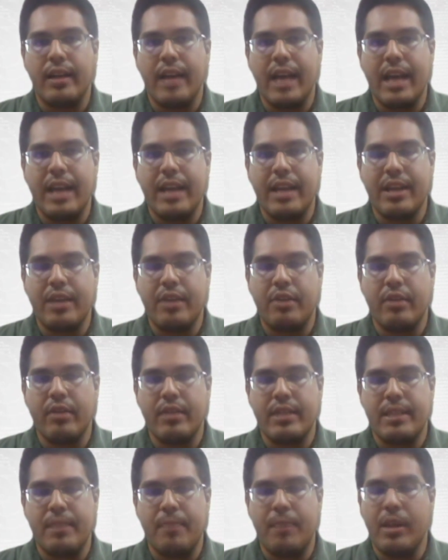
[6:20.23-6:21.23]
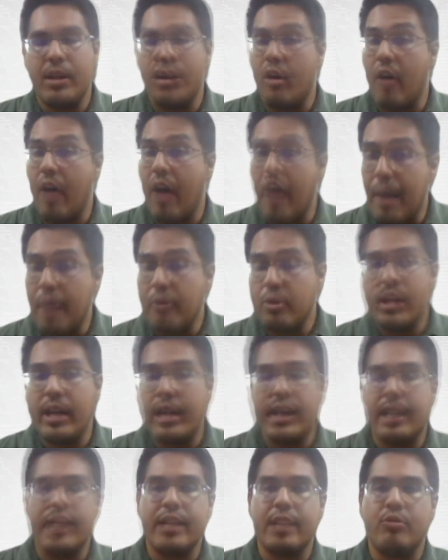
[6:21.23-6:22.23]
their General Assembly or UMNO
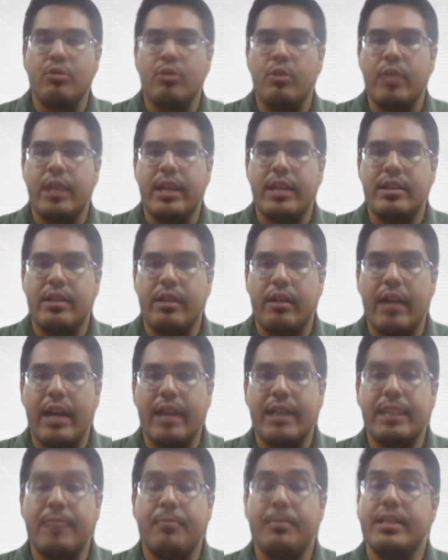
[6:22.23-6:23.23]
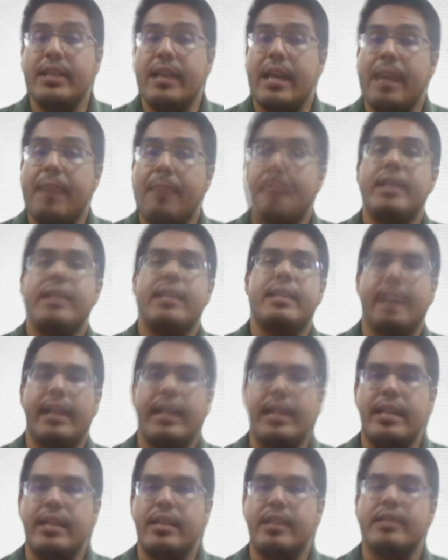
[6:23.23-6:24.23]
delegates do their General Assemblies, they
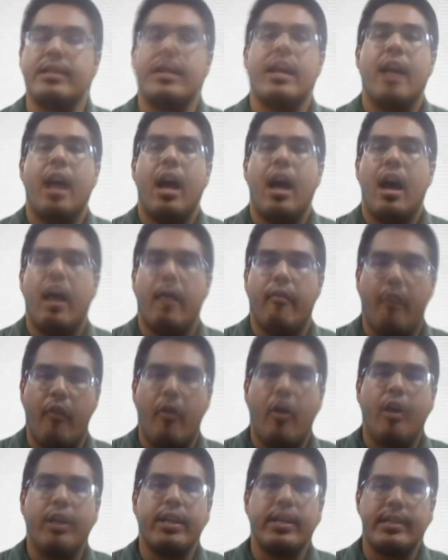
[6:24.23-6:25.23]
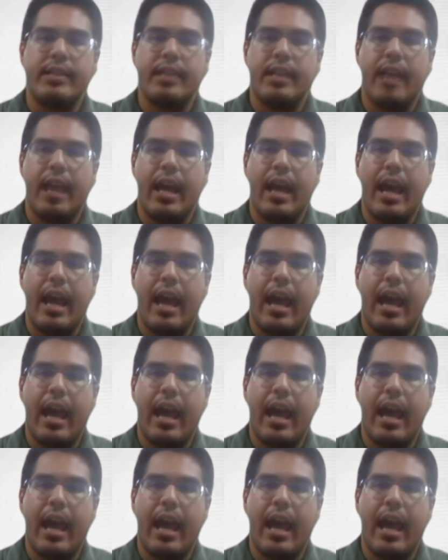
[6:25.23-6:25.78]
basically just voice